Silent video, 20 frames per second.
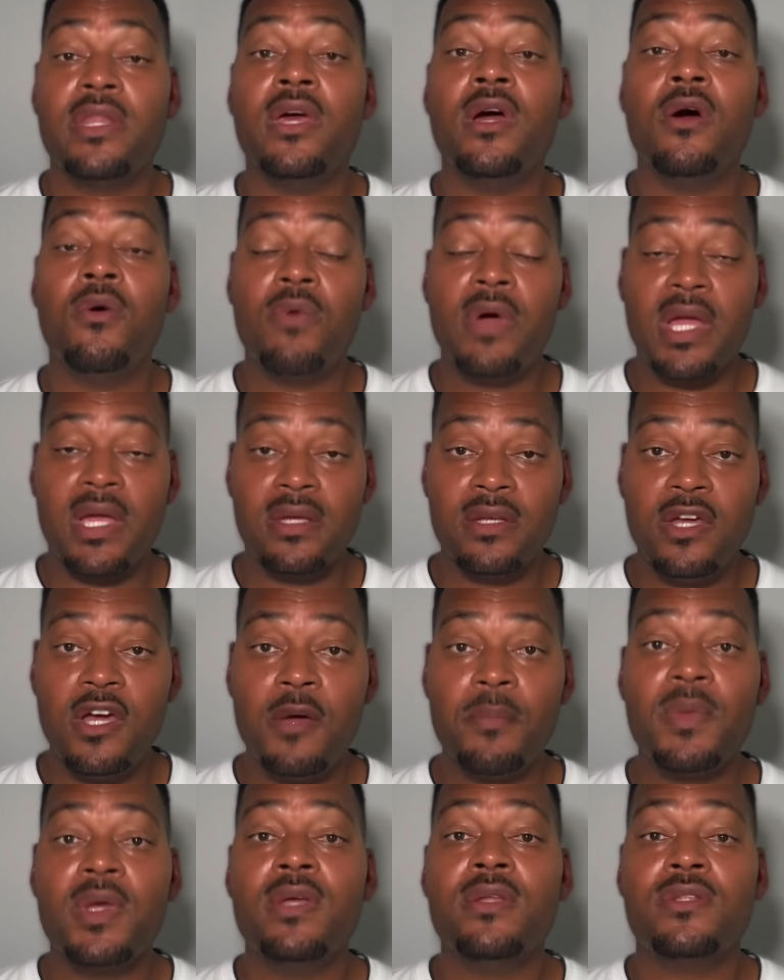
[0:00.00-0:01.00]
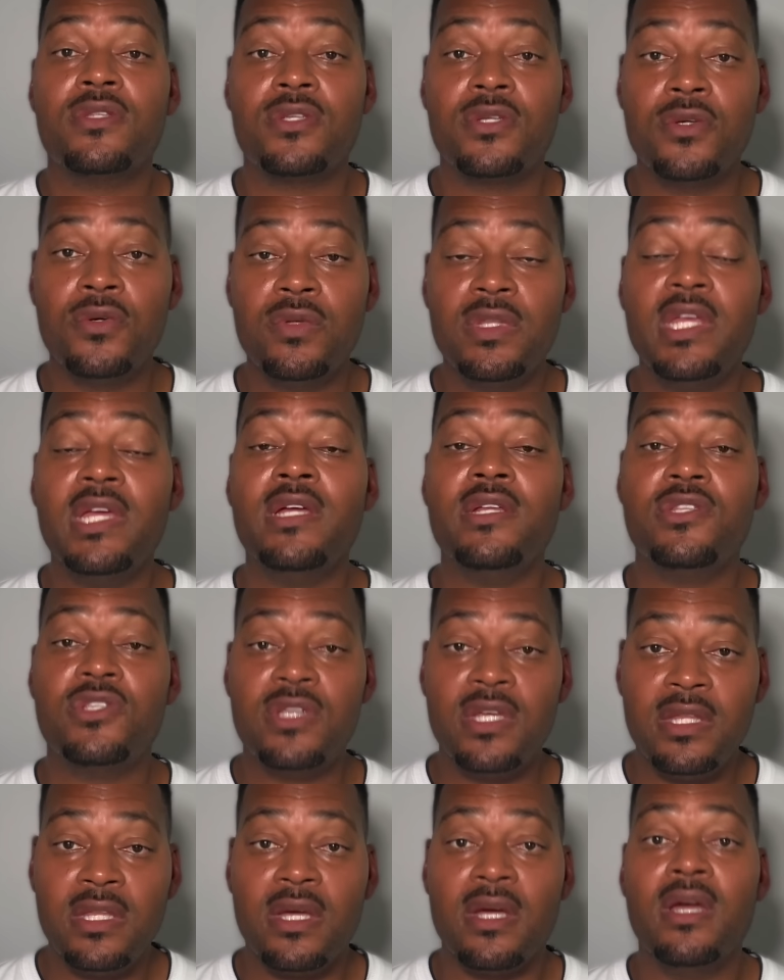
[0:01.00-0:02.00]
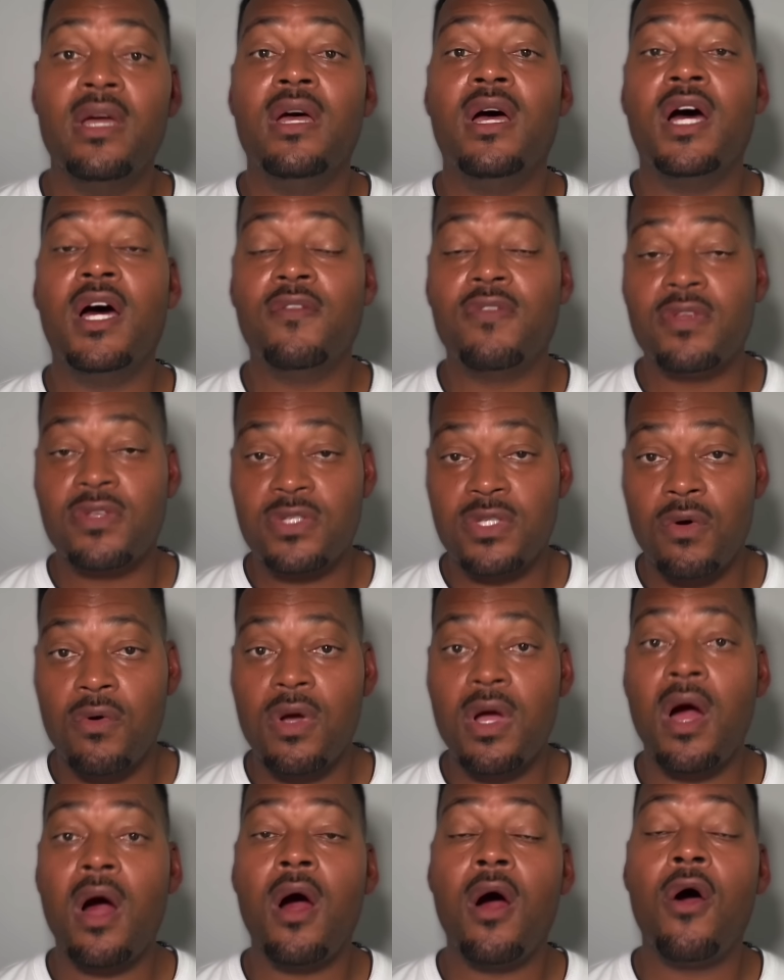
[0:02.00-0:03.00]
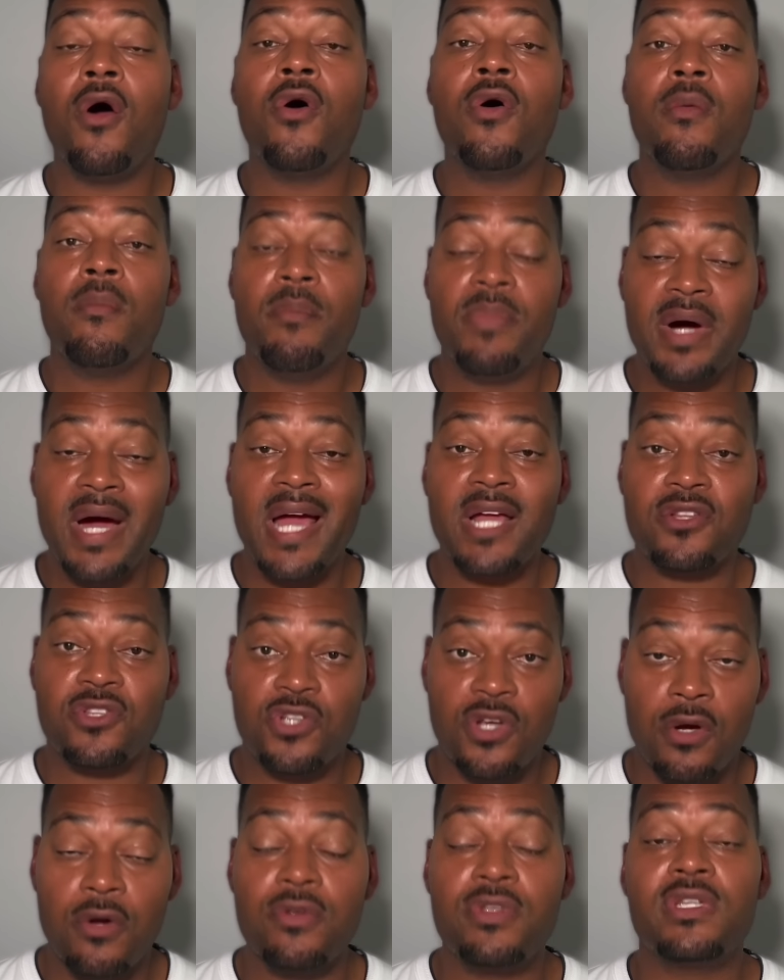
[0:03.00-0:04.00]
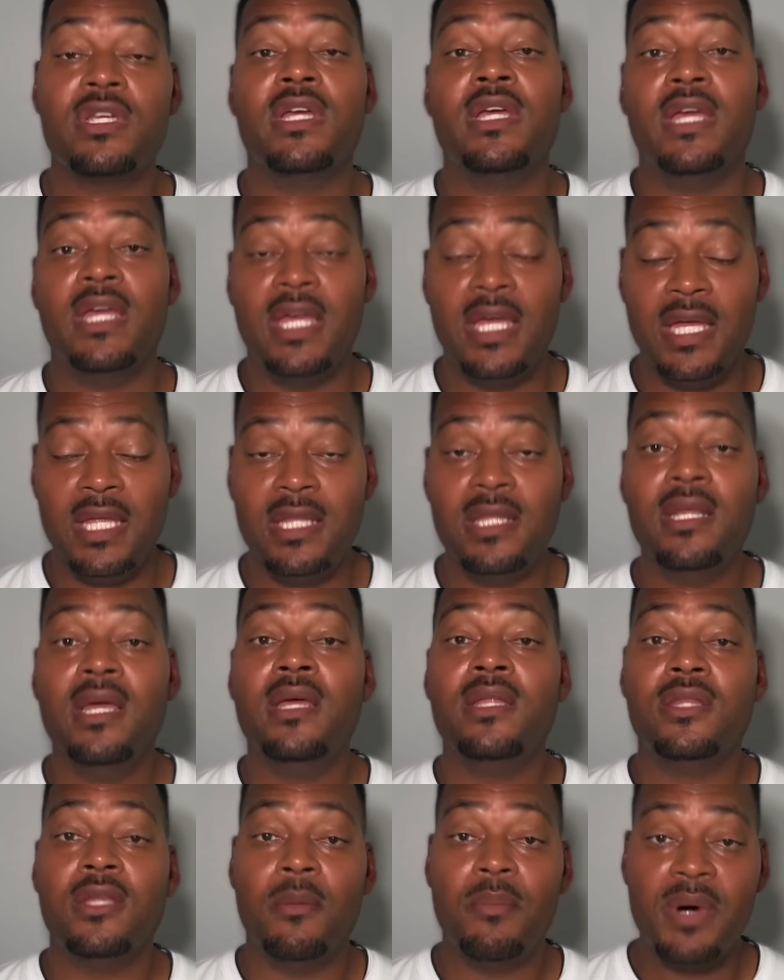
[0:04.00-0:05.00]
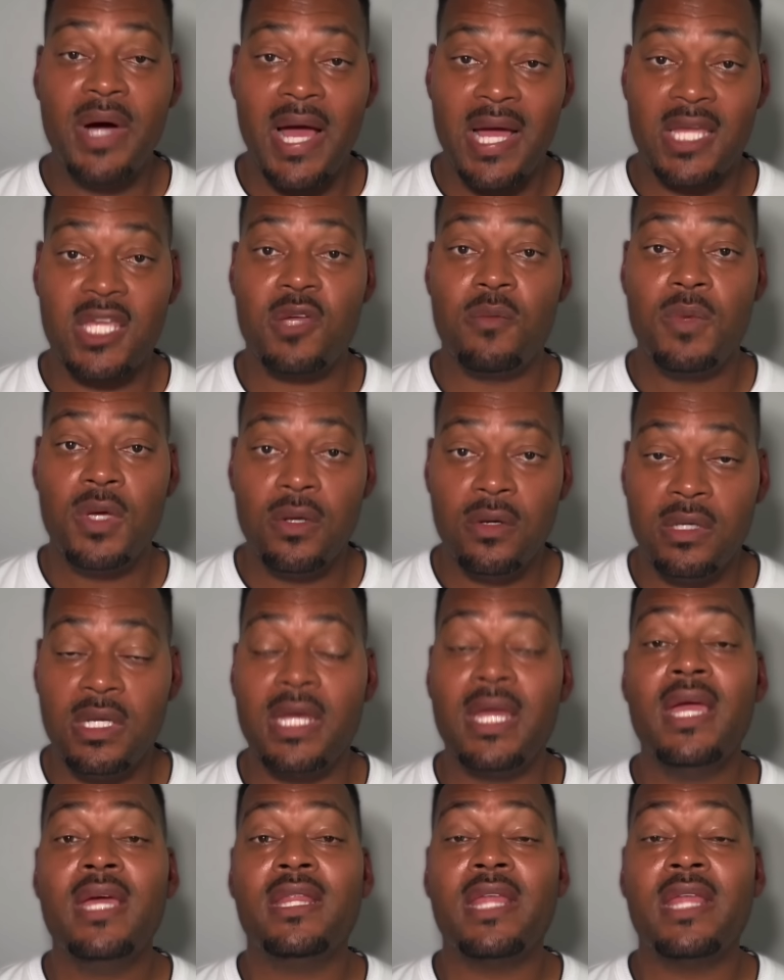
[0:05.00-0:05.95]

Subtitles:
They're waking up to the agenda of the so-called black church in the black community.